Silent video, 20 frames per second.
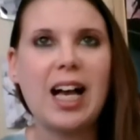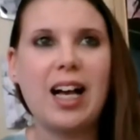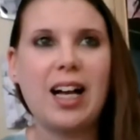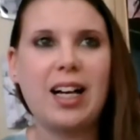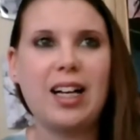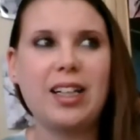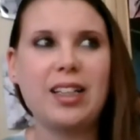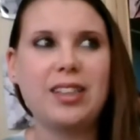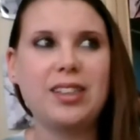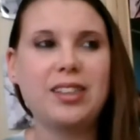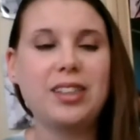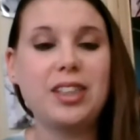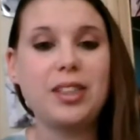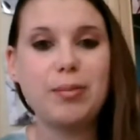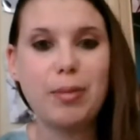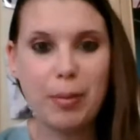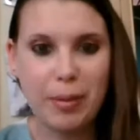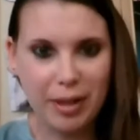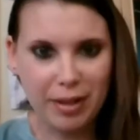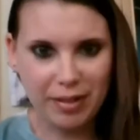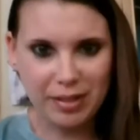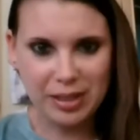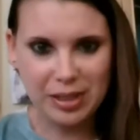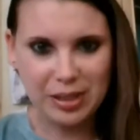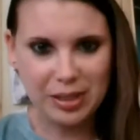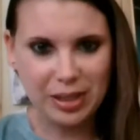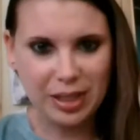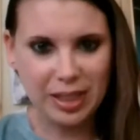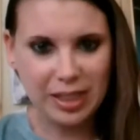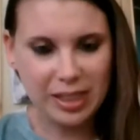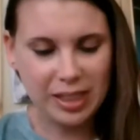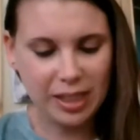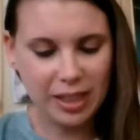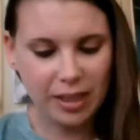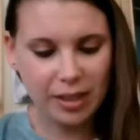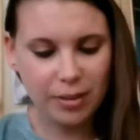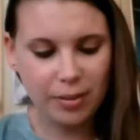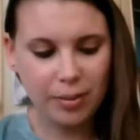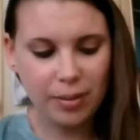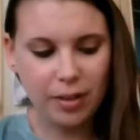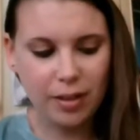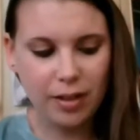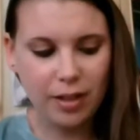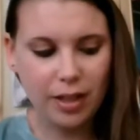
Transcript: and my parents enjoyed it too.